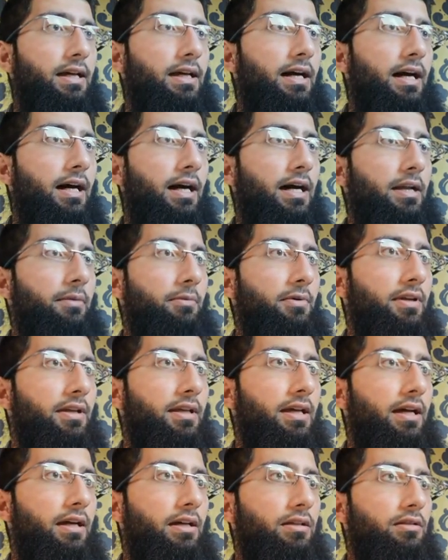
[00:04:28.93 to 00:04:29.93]
And I'm going to
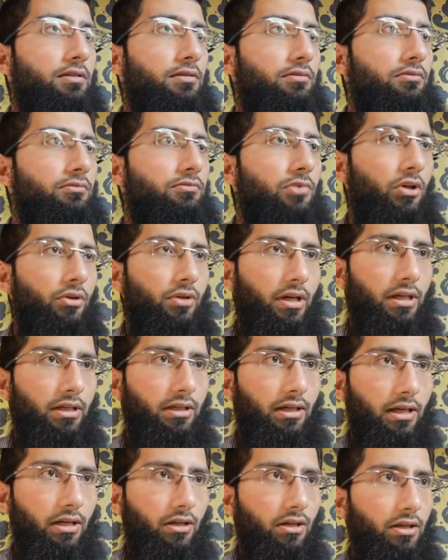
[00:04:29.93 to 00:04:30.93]
get, okay,
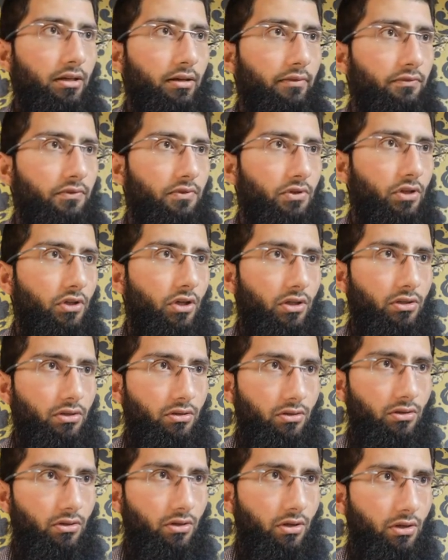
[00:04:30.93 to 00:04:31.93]
hang on, I've not
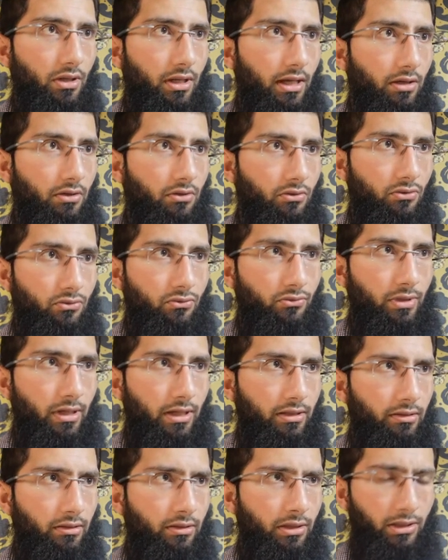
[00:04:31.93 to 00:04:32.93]
done that
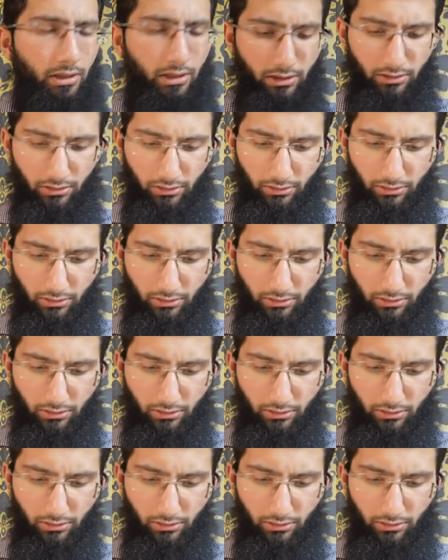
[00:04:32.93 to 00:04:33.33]
correctly.